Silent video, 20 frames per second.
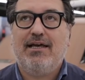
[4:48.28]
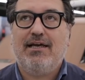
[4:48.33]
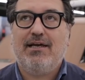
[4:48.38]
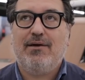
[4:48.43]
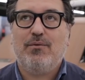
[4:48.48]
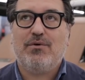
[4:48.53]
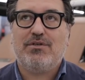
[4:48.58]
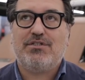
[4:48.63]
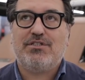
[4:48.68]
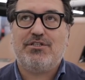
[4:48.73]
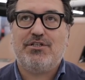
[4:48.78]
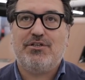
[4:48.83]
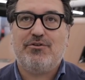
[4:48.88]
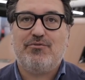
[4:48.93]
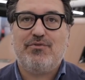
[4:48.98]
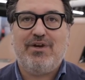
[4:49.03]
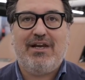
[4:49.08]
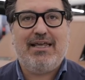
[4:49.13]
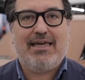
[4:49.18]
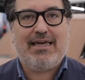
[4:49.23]
it was to
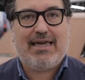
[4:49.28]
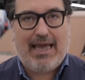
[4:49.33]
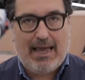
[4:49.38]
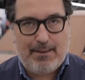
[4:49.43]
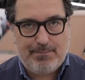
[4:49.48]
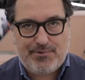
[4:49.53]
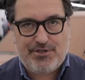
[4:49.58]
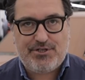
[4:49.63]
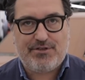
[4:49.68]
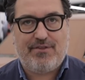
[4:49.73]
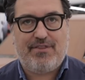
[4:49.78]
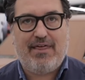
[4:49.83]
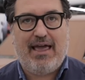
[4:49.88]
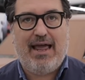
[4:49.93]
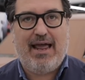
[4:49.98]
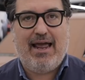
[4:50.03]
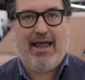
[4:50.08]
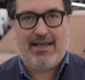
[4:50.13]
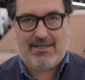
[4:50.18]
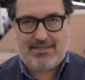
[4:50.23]
really capture
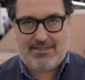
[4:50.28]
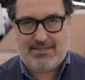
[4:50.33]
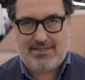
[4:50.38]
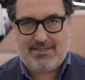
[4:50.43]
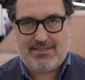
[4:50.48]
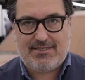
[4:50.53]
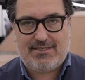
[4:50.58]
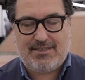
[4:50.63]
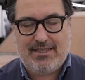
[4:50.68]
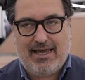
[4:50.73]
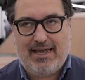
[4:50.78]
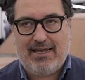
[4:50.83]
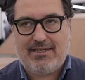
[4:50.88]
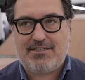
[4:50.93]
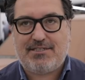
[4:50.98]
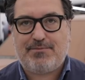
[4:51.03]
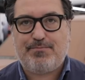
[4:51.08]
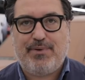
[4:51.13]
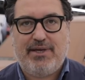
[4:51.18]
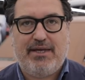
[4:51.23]
that essence, that
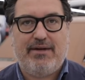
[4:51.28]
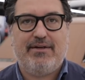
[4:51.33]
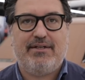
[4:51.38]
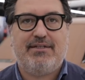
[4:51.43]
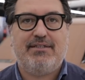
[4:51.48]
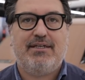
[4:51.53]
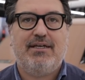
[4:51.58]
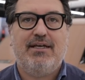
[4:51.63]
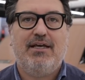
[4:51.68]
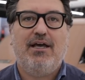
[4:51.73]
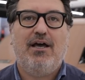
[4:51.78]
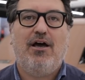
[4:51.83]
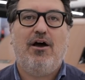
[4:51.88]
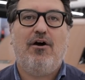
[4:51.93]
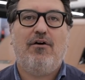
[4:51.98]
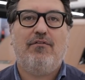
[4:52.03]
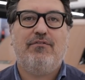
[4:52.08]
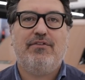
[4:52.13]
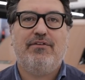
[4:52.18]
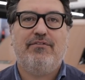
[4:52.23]
spirit
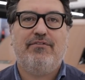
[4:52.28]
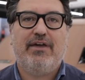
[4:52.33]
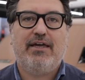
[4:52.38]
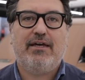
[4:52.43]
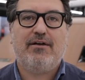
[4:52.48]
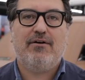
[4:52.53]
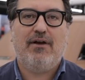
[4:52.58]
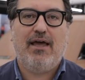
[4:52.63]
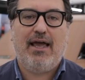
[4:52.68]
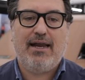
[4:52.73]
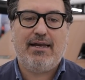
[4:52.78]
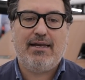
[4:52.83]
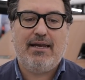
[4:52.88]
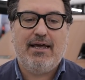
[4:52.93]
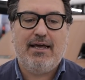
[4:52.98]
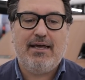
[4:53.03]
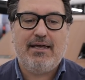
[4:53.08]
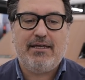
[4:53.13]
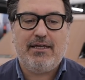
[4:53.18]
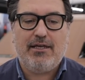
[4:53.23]
of the vehicle, and
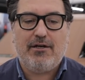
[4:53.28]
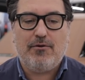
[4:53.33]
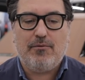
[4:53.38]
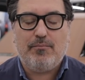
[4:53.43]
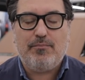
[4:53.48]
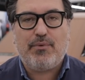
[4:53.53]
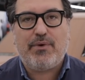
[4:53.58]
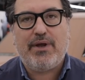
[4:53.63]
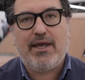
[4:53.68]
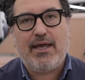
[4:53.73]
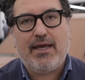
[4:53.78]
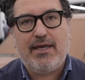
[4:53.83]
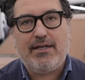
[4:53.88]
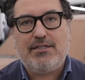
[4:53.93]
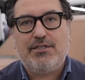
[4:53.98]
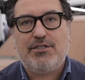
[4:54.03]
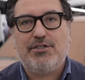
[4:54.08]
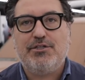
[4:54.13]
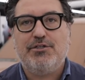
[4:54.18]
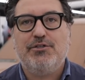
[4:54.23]
you know, bring
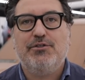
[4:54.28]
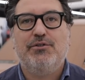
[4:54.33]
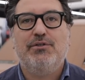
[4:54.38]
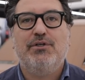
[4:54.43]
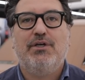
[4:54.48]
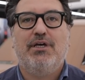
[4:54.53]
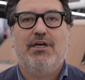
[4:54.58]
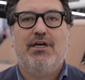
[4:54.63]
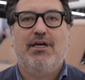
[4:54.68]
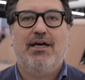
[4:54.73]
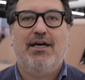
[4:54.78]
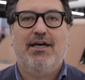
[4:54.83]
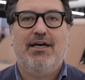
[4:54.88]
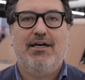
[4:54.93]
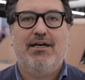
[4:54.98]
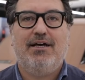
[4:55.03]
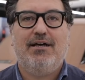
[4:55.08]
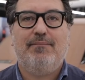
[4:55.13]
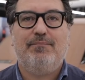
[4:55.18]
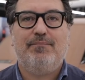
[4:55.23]
it to
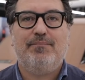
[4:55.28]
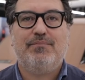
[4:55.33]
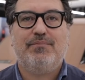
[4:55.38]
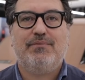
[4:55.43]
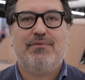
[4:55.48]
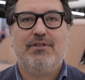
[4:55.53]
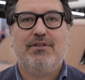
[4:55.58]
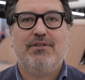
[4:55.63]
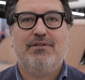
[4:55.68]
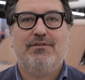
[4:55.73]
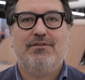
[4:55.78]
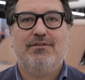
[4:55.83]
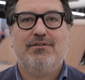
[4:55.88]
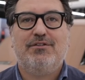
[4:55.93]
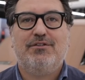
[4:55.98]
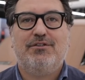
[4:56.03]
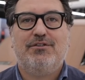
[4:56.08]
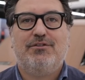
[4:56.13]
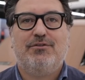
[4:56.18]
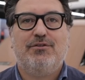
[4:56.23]

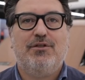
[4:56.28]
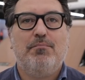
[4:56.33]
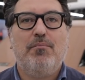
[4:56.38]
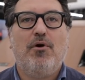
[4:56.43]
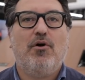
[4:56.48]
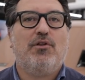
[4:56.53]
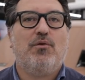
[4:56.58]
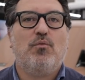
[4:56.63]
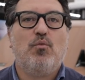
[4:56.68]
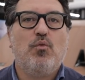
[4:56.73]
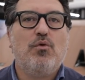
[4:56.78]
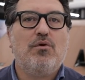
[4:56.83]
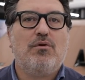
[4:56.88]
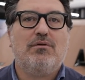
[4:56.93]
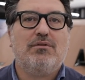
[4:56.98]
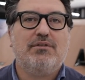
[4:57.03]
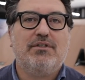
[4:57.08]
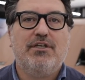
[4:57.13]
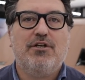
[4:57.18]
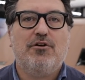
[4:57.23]
the modern
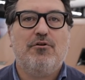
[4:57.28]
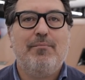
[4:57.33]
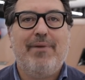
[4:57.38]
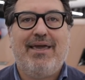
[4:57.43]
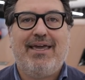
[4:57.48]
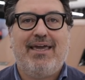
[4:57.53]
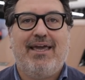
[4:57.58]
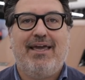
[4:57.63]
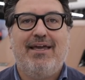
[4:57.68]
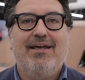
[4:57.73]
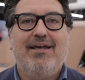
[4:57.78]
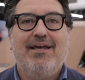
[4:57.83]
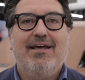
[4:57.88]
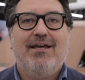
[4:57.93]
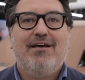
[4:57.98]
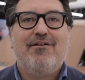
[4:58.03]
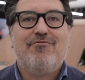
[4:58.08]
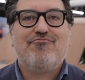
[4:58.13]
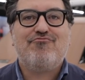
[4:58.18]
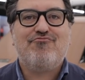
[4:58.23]
world. You know, make it
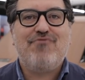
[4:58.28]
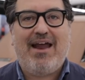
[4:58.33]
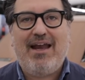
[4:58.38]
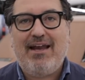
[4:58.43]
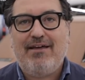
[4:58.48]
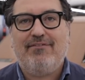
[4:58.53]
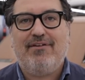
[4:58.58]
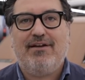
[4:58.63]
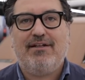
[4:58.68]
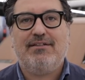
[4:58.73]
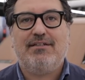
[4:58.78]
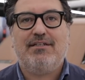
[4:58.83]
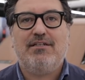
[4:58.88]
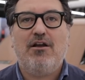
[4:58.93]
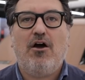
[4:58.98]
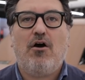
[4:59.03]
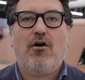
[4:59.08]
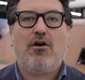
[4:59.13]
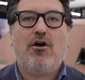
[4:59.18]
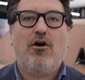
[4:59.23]
relevant,
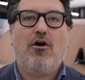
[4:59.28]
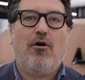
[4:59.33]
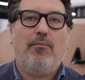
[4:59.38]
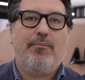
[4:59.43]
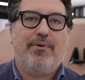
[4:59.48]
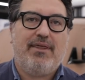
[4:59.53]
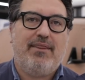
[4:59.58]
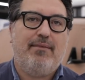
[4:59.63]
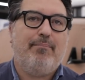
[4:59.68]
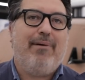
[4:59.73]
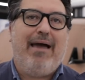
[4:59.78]
not copy the